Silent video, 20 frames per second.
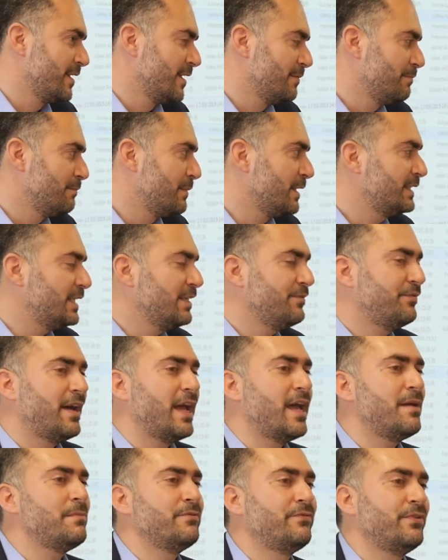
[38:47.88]
But if
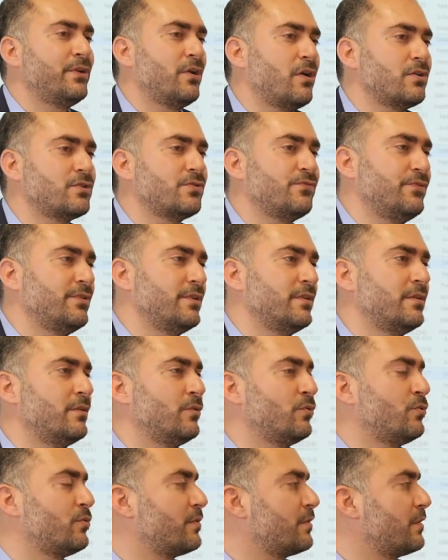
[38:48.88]
I am a philosopher,
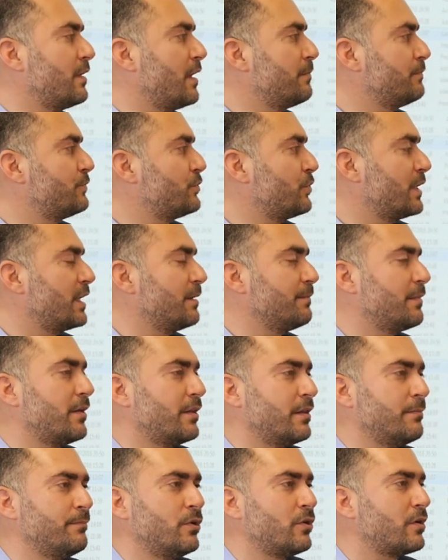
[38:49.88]
or I'm talking
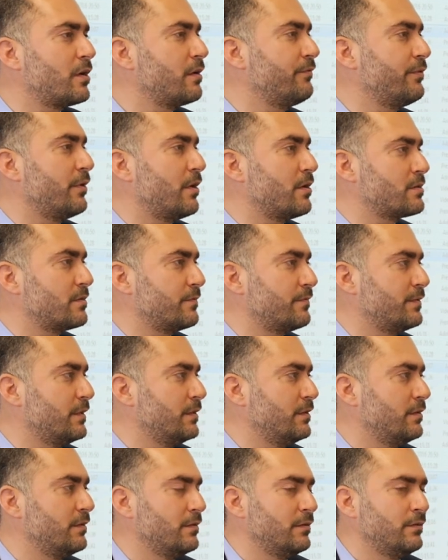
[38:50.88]
about the moral
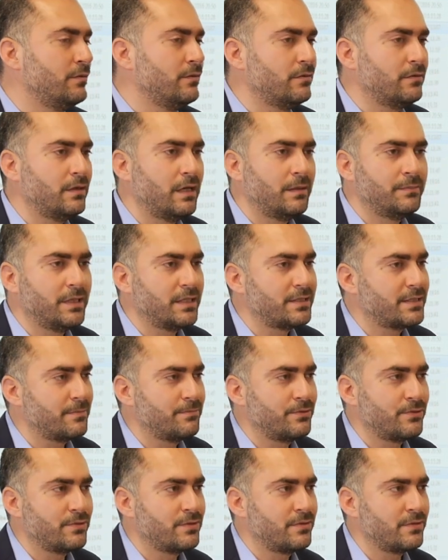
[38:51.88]
philosophy, no, I'm not
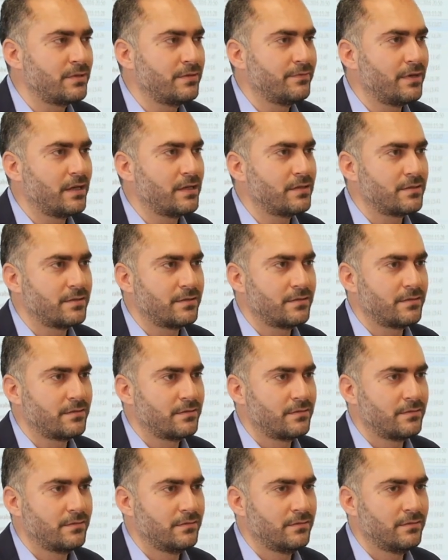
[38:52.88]
supposed to give
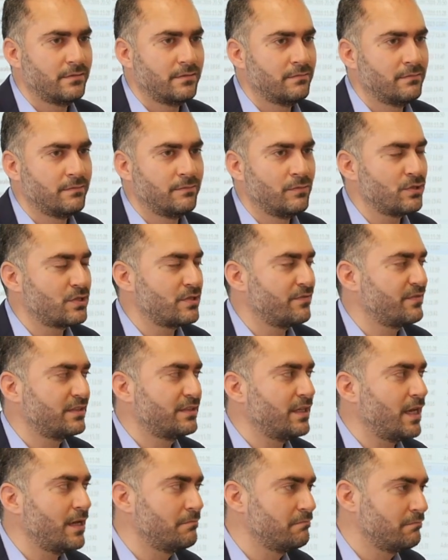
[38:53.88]
answers most of the
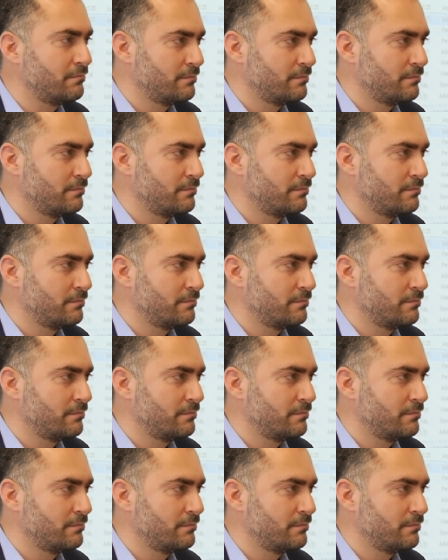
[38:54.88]
time,